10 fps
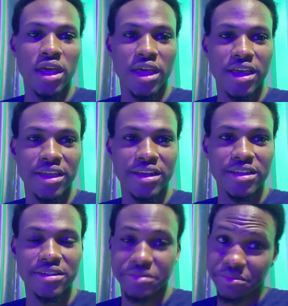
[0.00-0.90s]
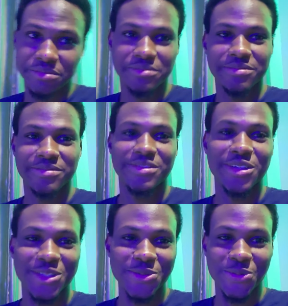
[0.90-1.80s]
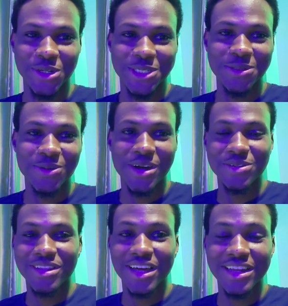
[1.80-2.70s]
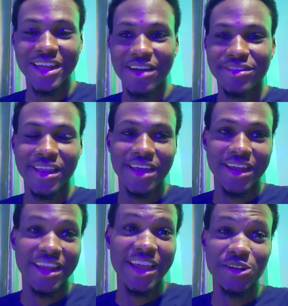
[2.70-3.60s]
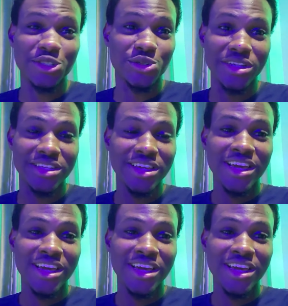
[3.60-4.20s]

and just watching while I do that. And then after that, then I just read.